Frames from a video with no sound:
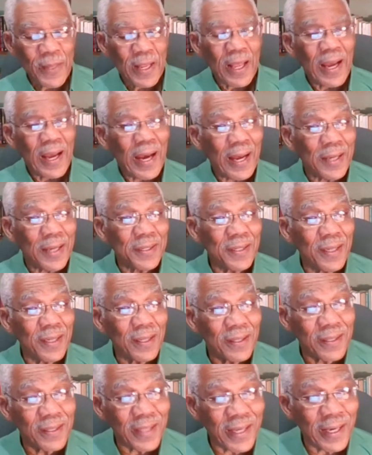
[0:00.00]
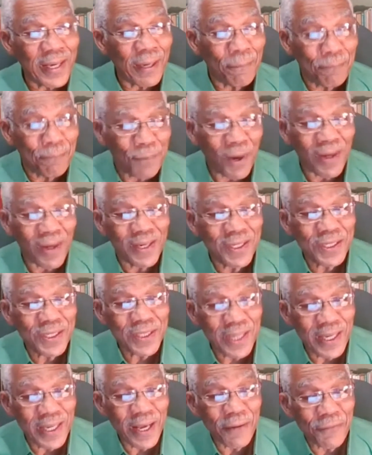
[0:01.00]
and they abolished
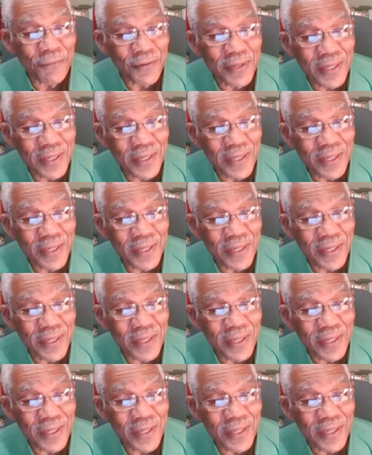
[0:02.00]
slavery.